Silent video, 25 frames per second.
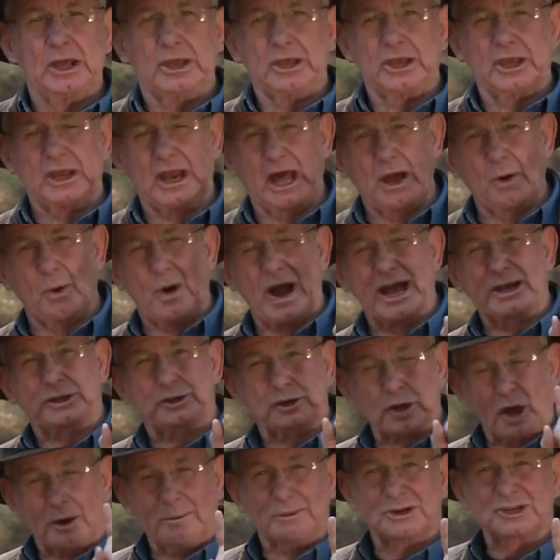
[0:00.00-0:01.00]
You know why
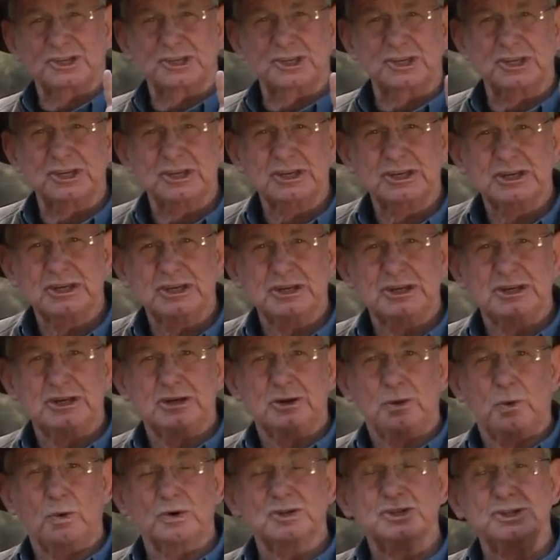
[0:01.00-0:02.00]
Thomas
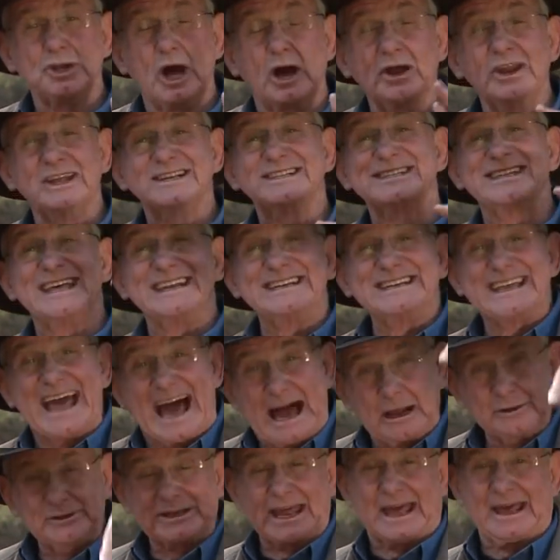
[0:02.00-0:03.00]
was known as the
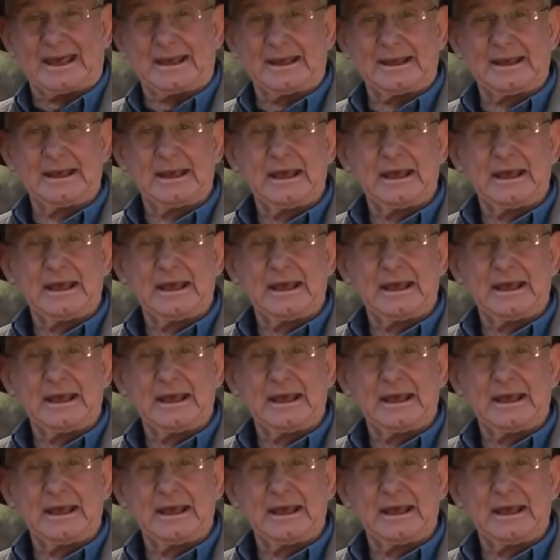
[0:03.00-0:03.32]
doubter?